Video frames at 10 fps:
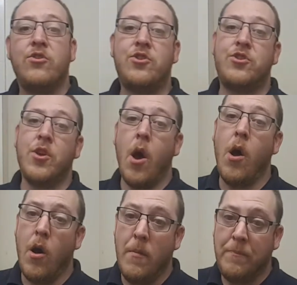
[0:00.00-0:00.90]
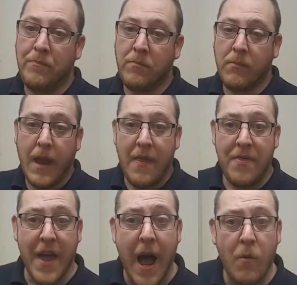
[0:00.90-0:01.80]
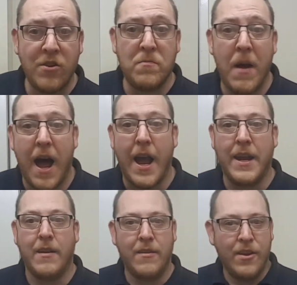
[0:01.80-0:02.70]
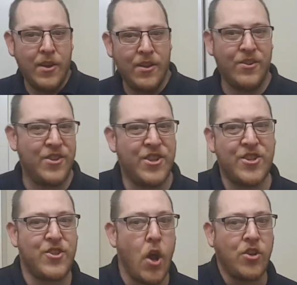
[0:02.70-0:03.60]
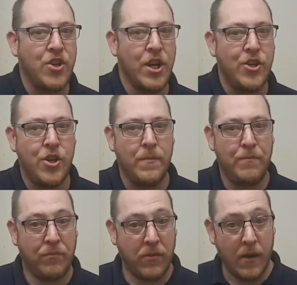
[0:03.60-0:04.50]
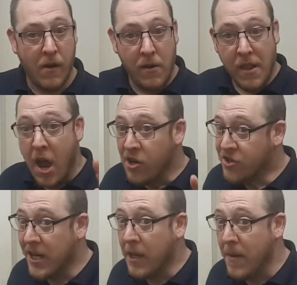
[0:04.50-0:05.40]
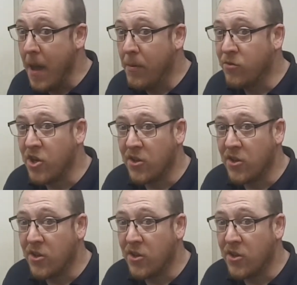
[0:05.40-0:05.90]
So, that was my sausage, sticky maple